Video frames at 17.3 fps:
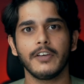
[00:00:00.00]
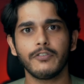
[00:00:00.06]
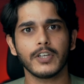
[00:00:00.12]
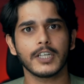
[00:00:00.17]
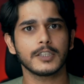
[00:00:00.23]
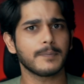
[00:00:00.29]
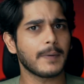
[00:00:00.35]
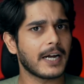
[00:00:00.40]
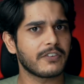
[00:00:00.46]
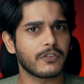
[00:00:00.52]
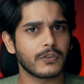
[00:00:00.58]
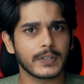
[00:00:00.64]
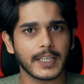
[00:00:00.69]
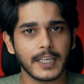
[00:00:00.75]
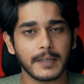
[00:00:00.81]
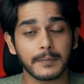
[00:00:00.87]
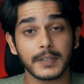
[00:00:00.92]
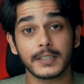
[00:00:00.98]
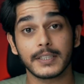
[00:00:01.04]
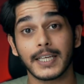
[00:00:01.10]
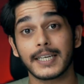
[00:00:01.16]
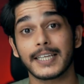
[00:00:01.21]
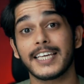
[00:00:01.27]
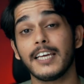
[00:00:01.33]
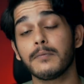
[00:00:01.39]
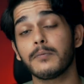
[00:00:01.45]
If you're a smartphone gamer,
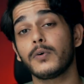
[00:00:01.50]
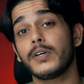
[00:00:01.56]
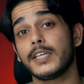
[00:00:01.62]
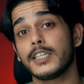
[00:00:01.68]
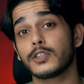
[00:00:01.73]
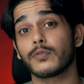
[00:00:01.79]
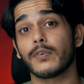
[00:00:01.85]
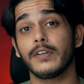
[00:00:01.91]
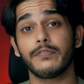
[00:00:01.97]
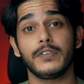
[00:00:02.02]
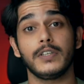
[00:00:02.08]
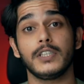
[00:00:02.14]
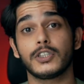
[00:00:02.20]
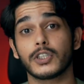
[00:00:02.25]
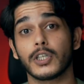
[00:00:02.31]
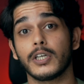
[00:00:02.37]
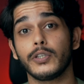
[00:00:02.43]
then game mode is one feature